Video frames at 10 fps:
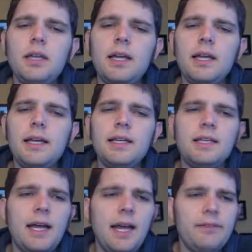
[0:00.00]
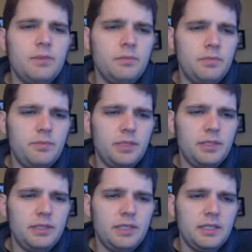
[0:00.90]
And I haven't
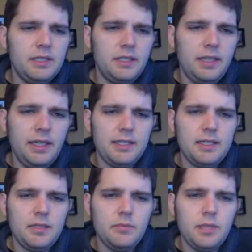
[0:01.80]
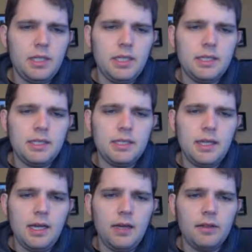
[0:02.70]
built it yet, but
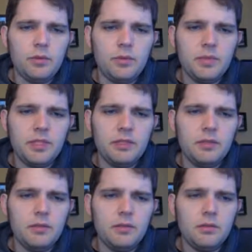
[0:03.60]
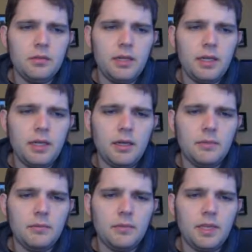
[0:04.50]
there would be
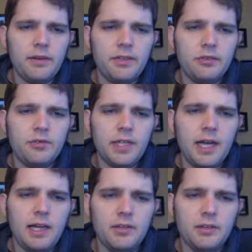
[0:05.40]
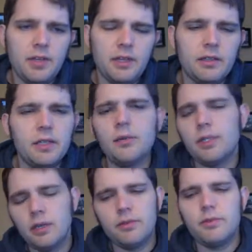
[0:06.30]
kind of a triage thing that they
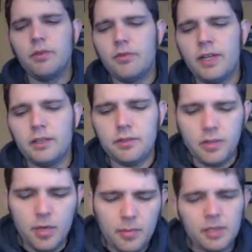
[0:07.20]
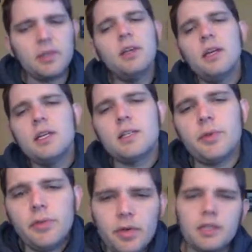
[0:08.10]
would go through of you show up and
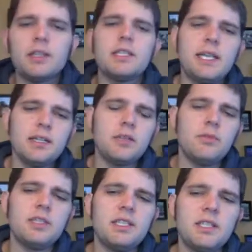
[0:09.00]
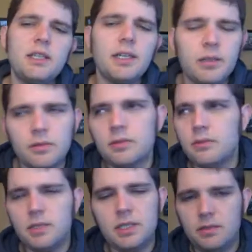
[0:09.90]
somebody quickly assess you and see
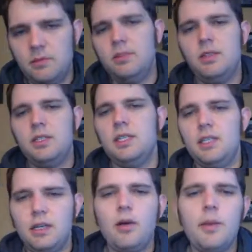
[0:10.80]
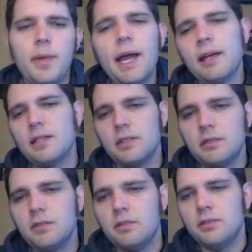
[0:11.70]
do you just need to go on back because
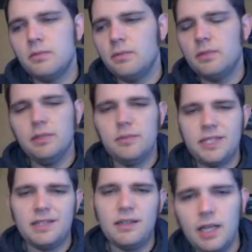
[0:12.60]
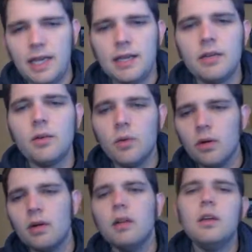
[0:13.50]
you're missing a leg,
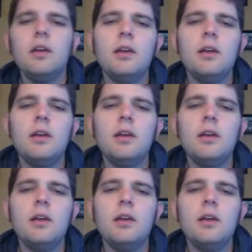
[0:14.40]
or